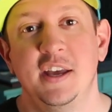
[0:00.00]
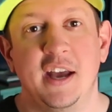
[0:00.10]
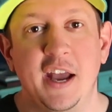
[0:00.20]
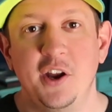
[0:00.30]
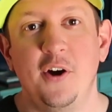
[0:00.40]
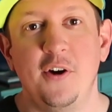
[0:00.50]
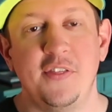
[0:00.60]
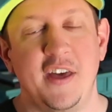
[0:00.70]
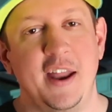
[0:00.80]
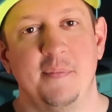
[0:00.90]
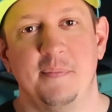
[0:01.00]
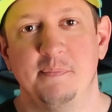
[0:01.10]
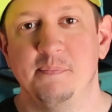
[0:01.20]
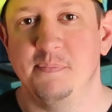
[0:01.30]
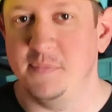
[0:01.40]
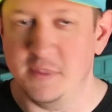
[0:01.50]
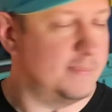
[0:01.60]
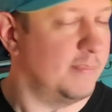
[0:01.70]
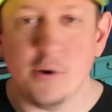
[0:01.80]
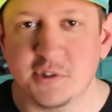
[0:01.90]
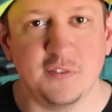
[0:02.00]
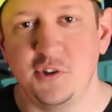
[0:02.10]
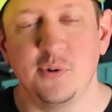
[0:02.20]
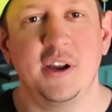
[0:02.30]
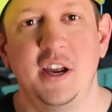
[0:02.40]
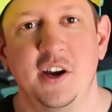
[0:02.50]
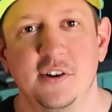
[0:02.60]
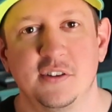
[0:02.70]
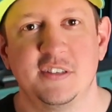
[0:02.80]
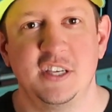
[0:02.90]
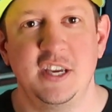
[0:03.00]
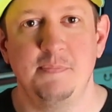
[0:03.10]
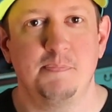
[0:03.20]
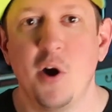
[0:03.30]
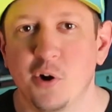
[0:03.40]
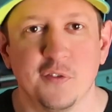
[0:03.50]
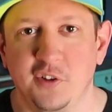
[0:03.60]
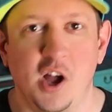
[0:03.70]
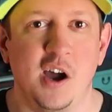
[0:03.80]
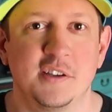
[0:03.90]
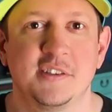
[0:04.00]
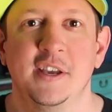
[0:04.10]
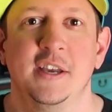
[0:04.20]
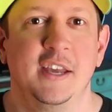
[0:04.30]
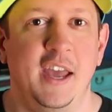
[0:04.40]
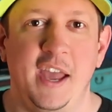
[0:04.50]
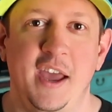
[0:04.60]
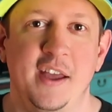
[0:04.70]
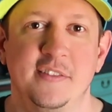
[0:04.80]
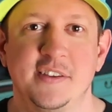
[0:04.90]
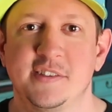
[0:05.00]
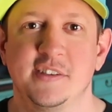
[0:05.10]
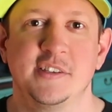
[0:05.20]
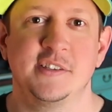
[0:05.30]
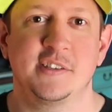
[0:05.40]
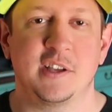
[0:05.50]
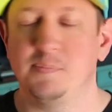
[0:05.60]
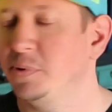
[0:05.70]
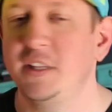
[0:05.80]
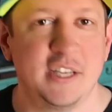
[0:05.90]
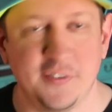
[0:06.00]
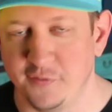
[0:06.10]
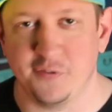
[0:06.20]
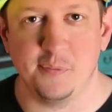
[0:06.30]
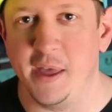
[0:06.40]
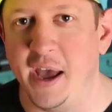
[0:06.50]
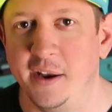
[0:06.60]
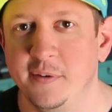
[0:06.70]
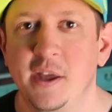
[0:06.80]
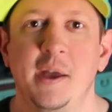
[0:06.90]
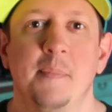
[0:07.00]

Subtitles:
I know that most of you are here to see poker vlogs, and this is completely different from that.